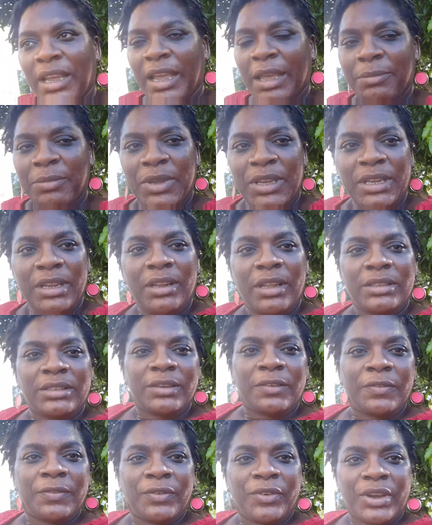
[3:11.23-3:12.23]
I made a
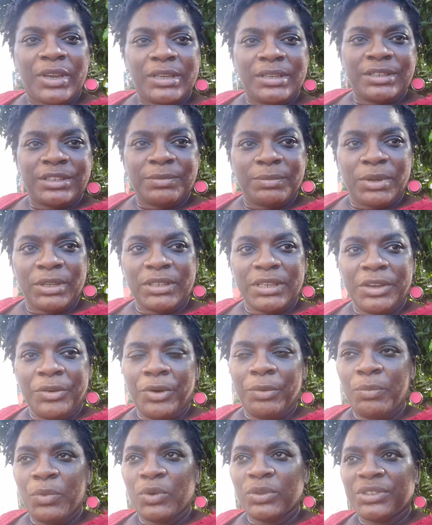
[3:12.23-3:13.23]
lot of friends, but they
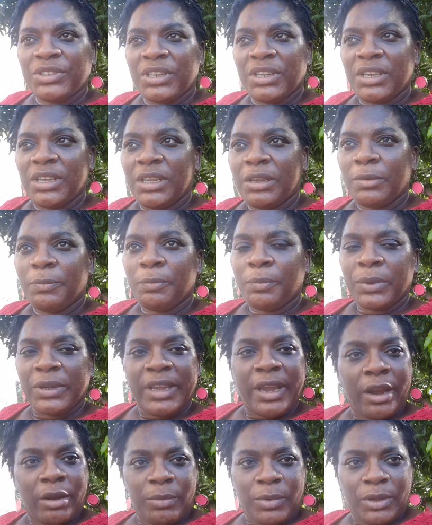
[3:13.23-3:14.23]
were mostly
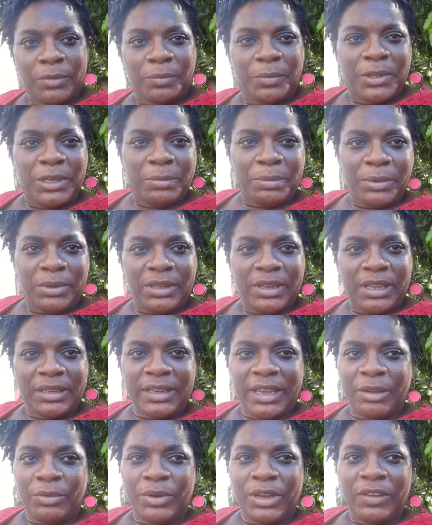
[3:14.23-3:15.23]
Caribbean people
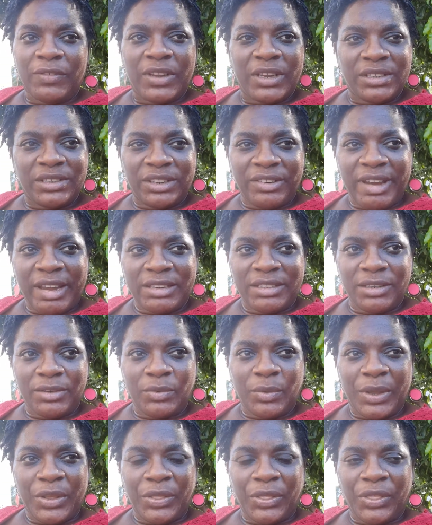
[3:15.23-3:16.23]
that I would have
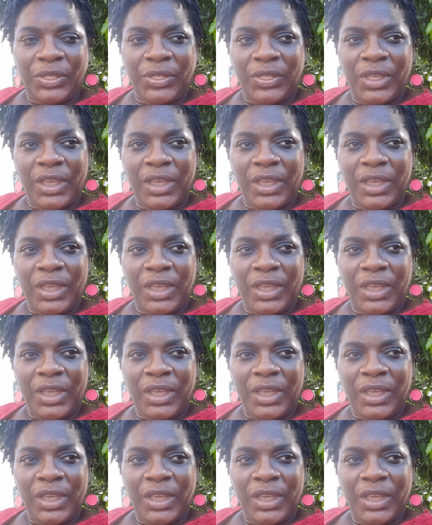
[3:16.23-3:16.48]
interacted with.